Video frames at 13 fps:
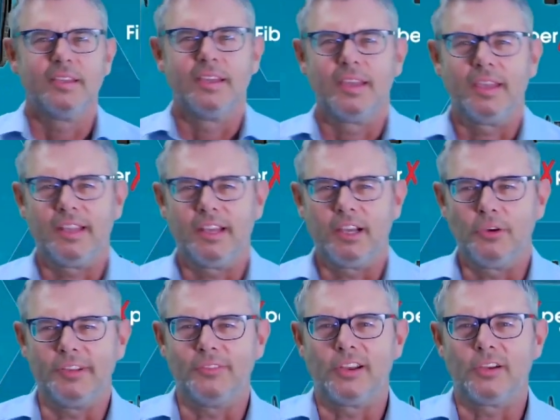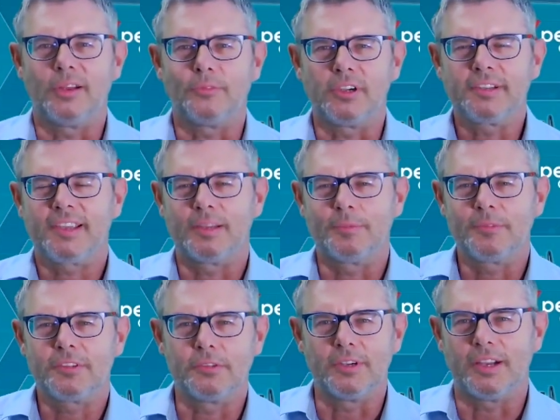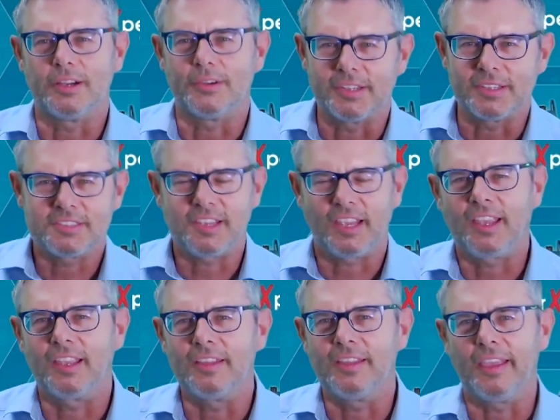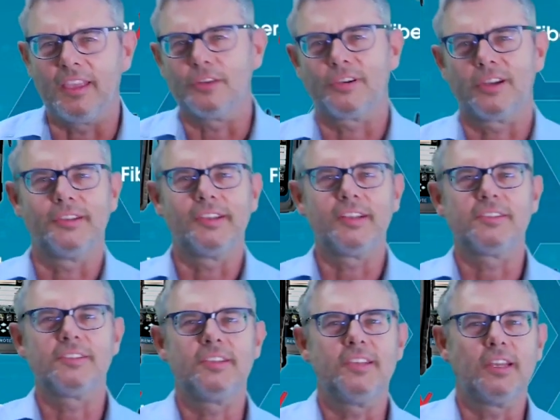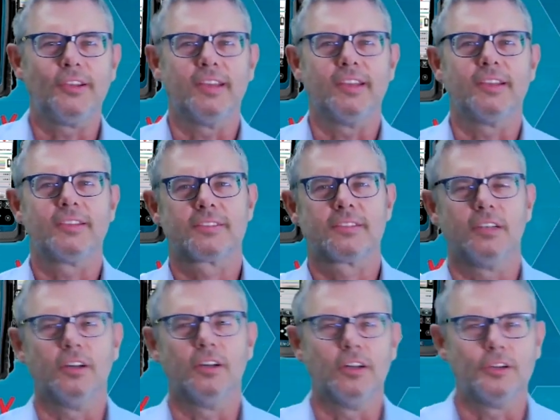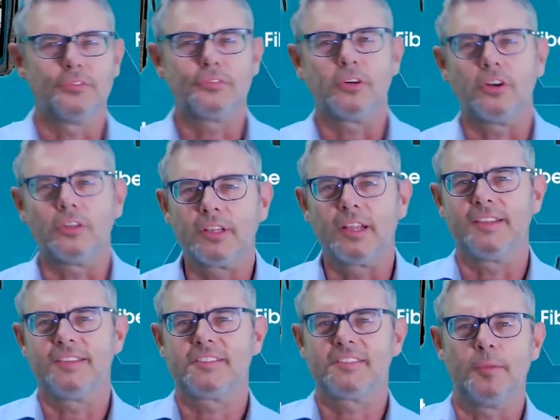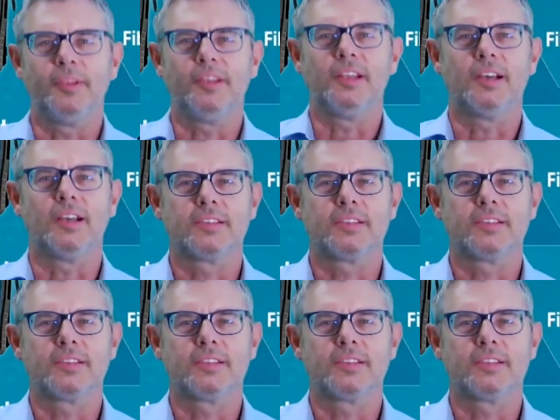Hello and a very warm welcome to our second day of our little series of online seminars